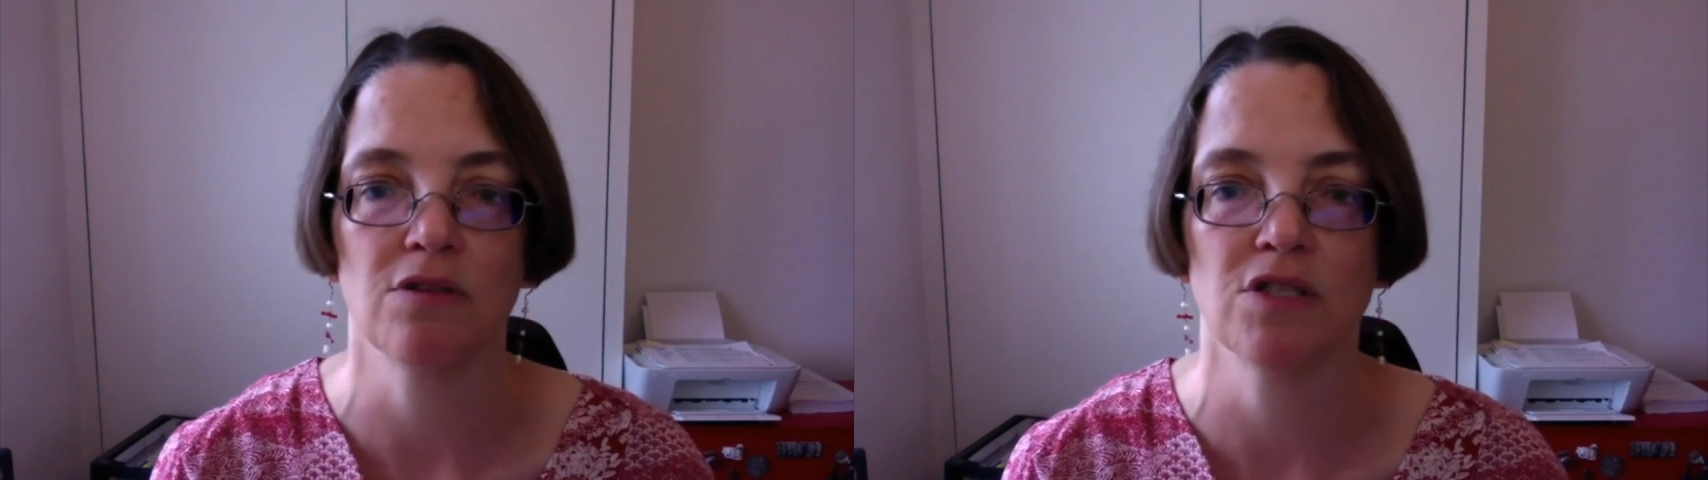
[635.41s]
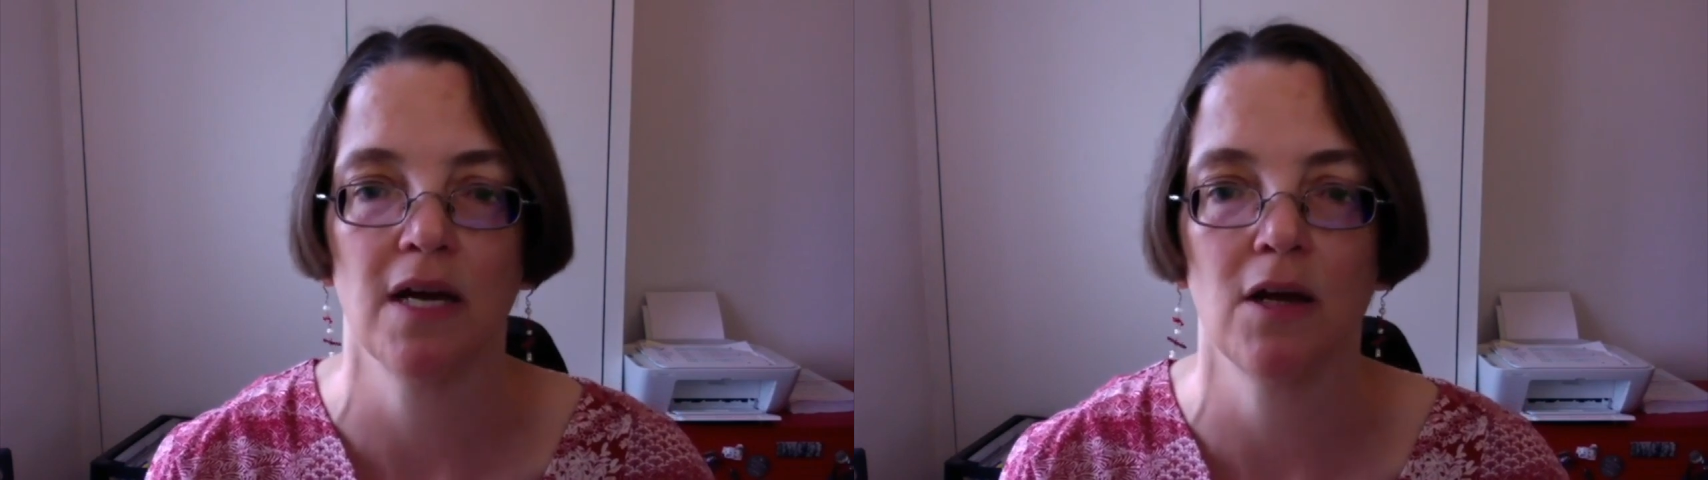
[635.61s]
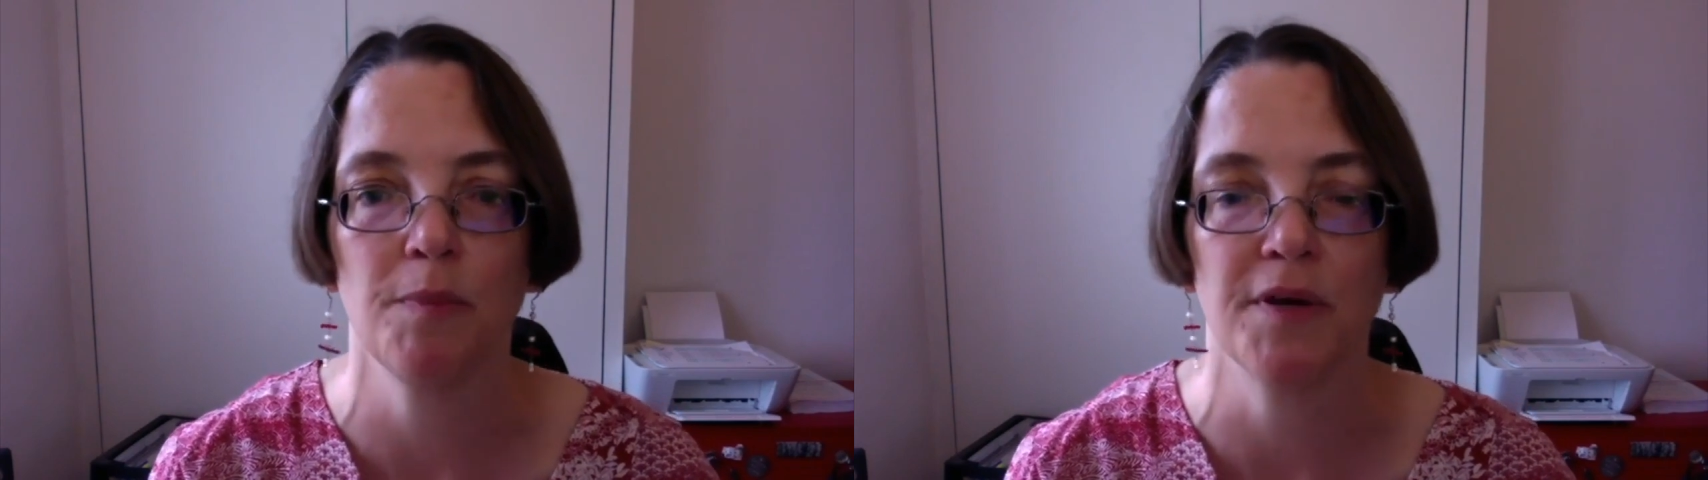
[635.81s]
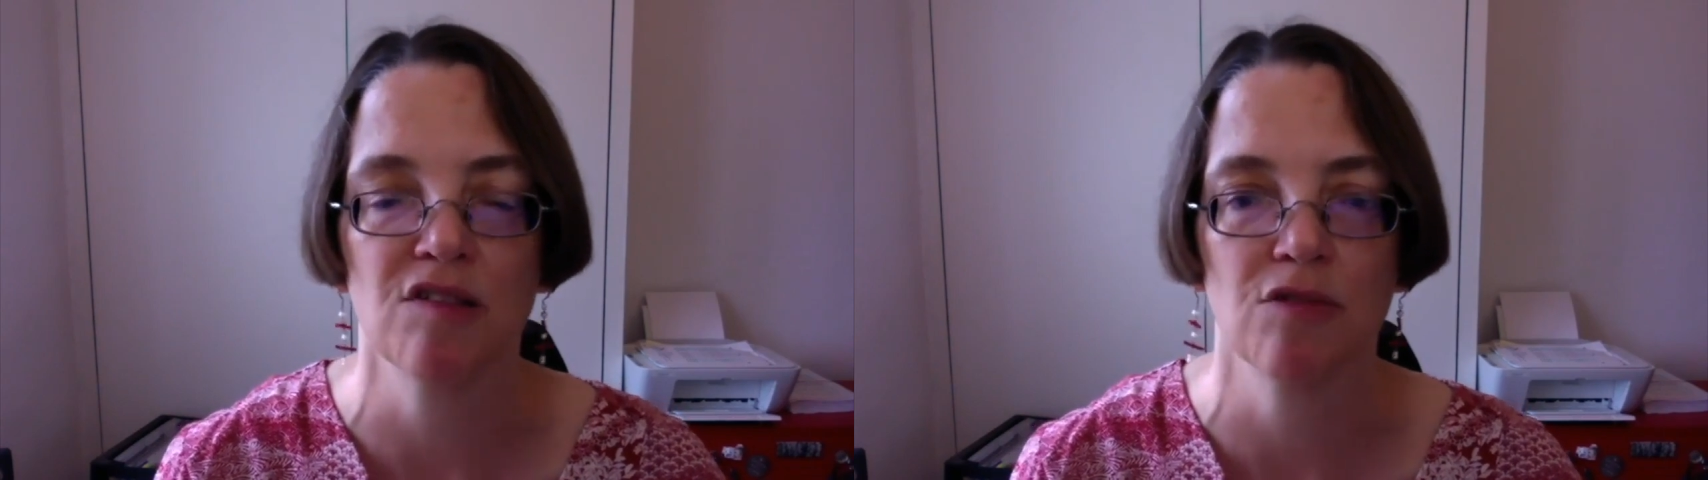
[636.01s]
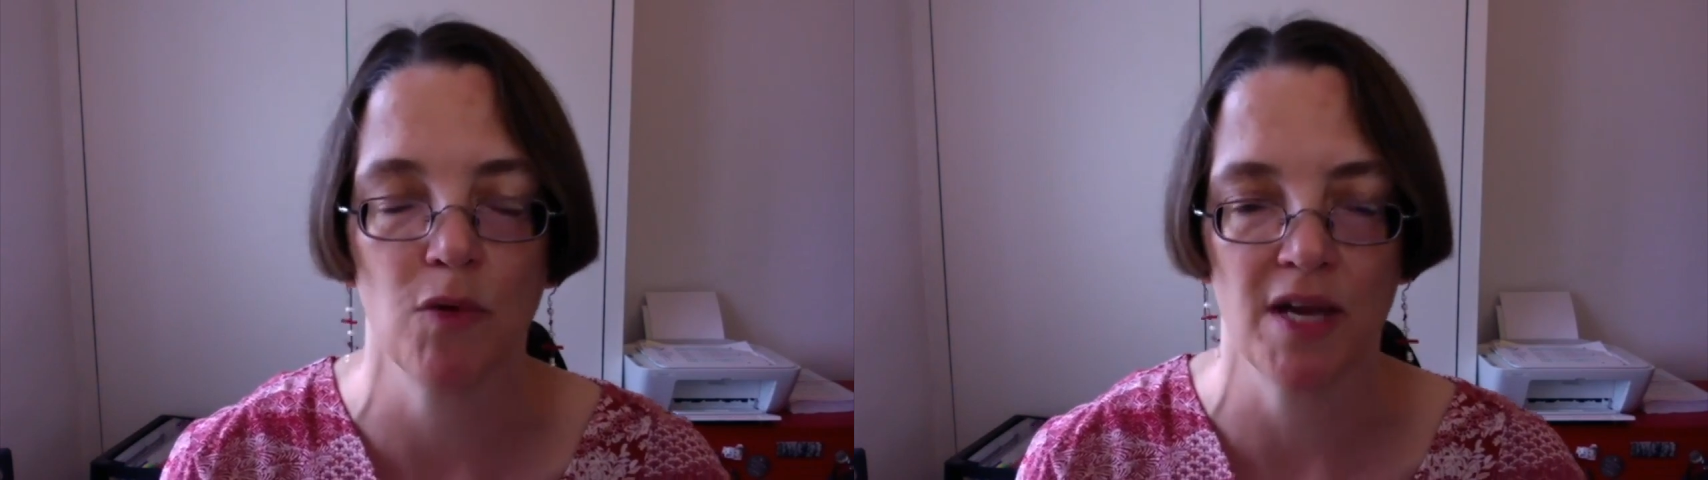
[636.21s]
to help
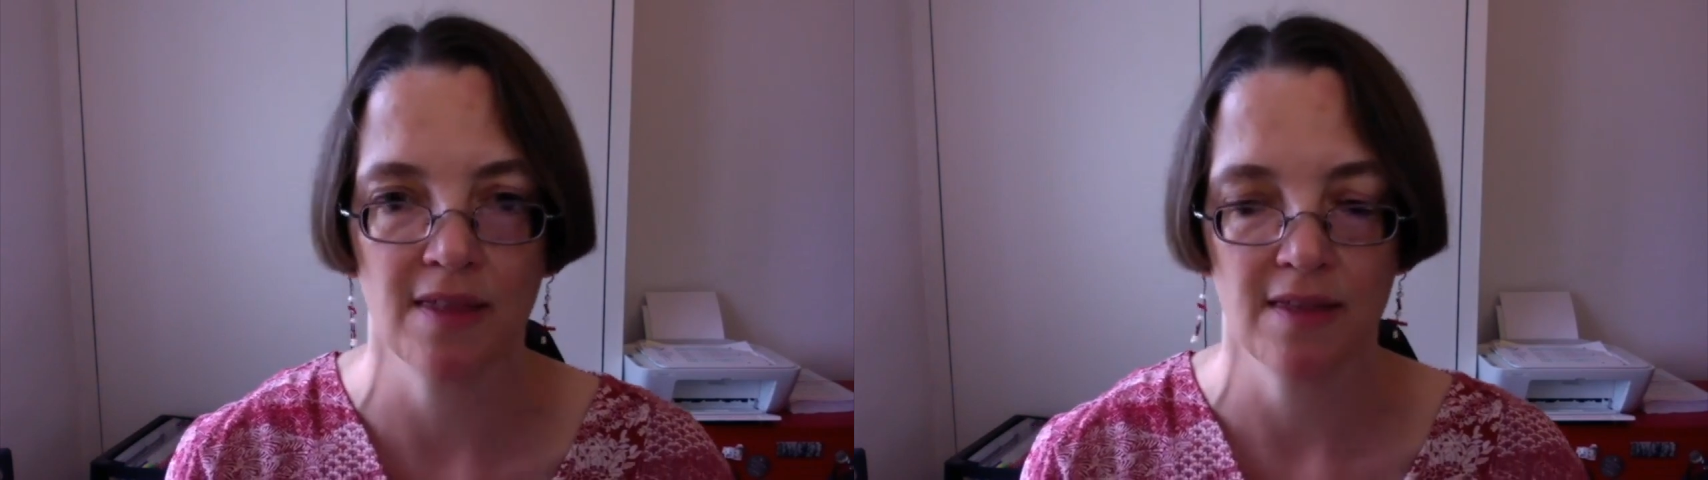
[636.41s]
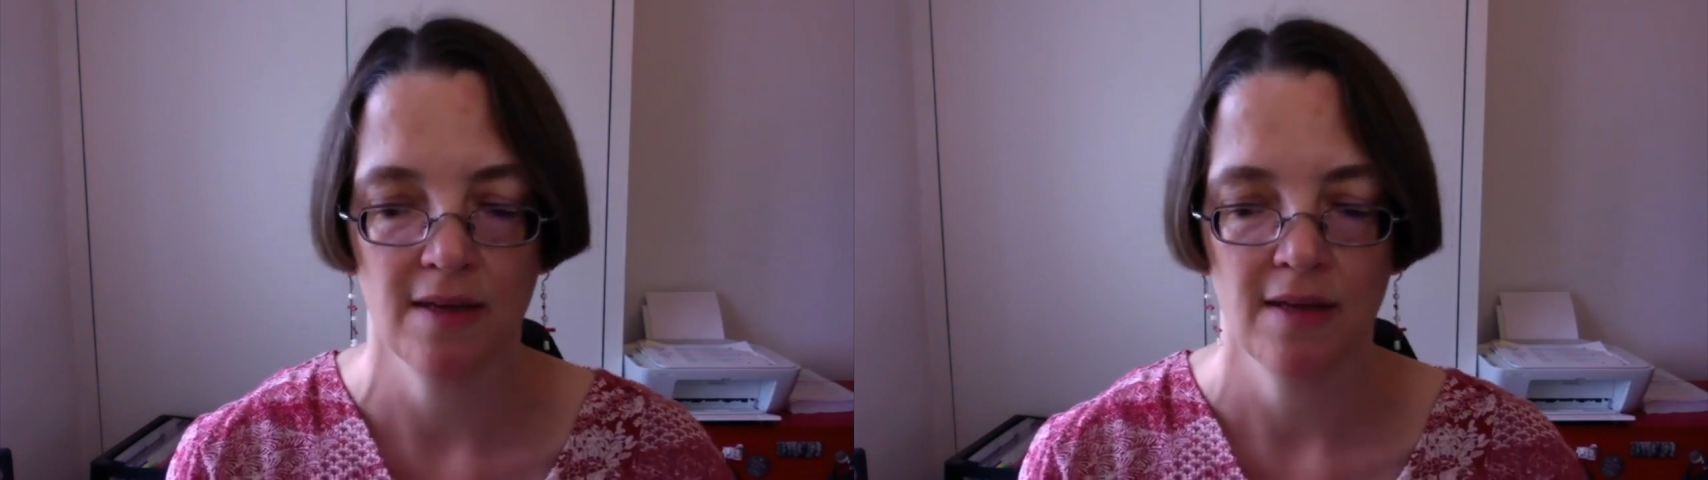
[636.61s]
us with